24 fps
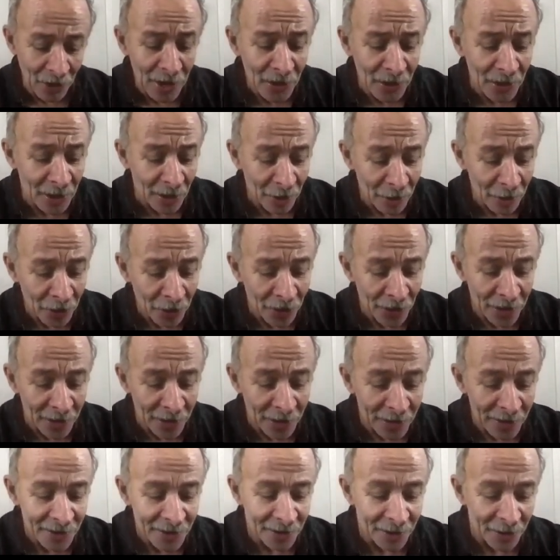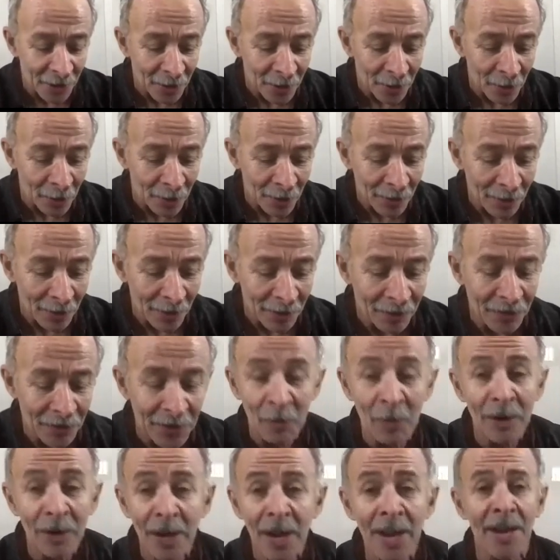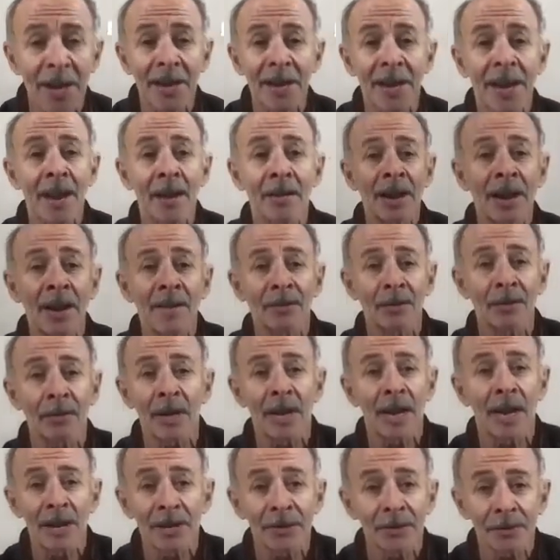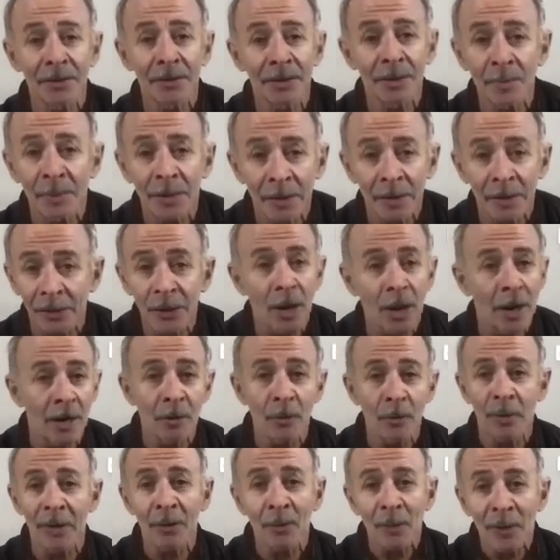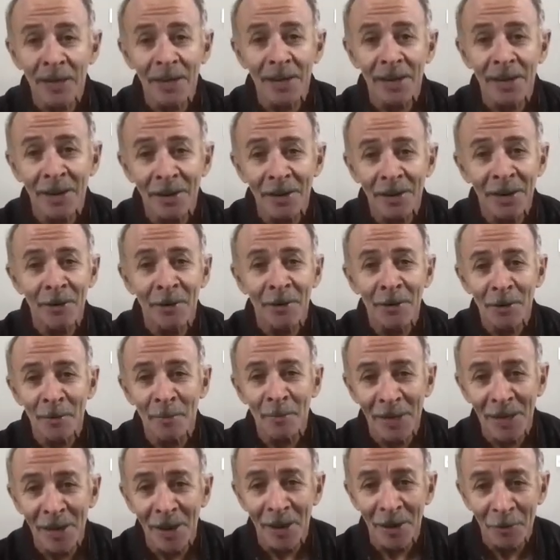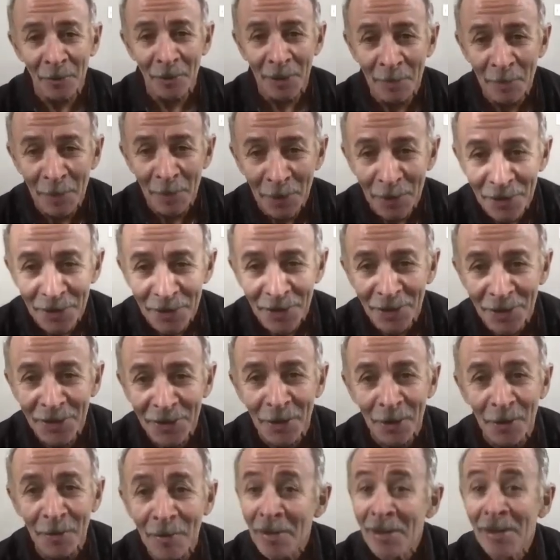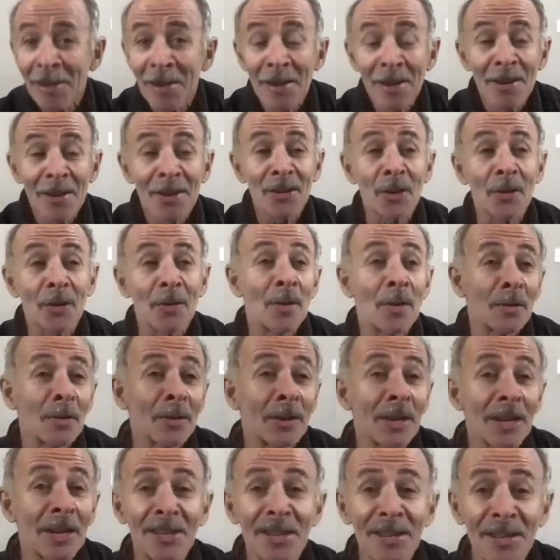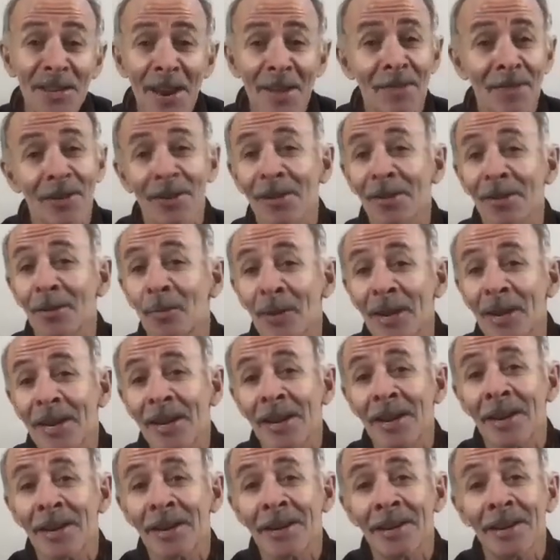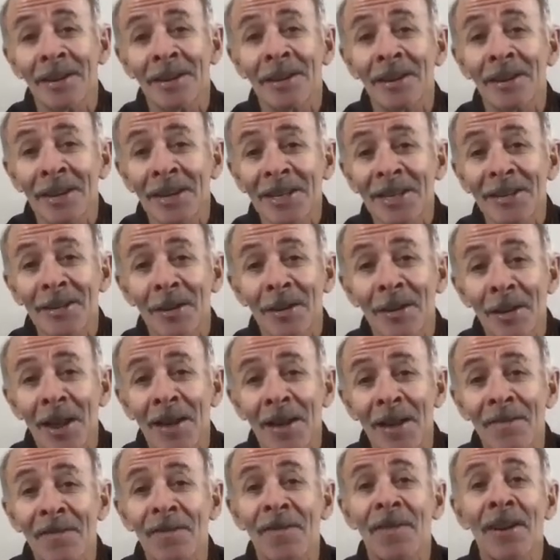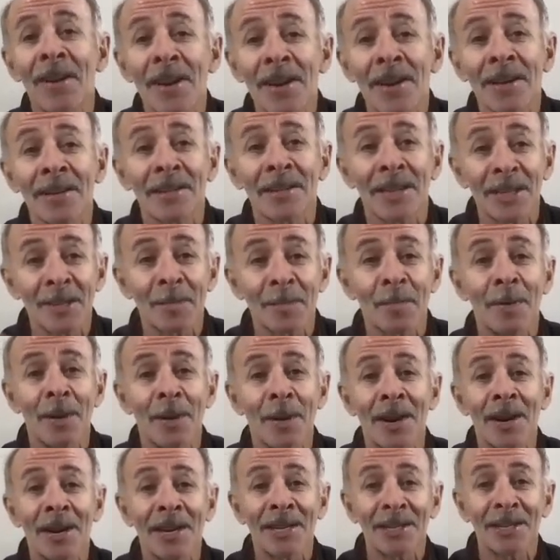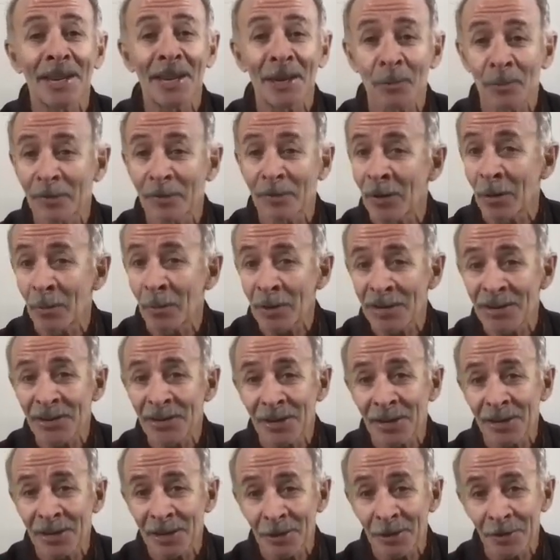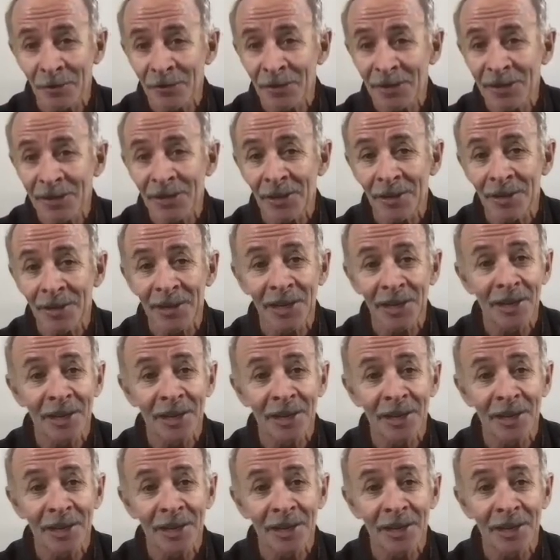The other thing is, if they want to hang out after class or something, it's Halloween weekend. I know you're a big Halloween person. So let's just have a good weekend and let's all have fun. Let's bond like we've always done at your facility.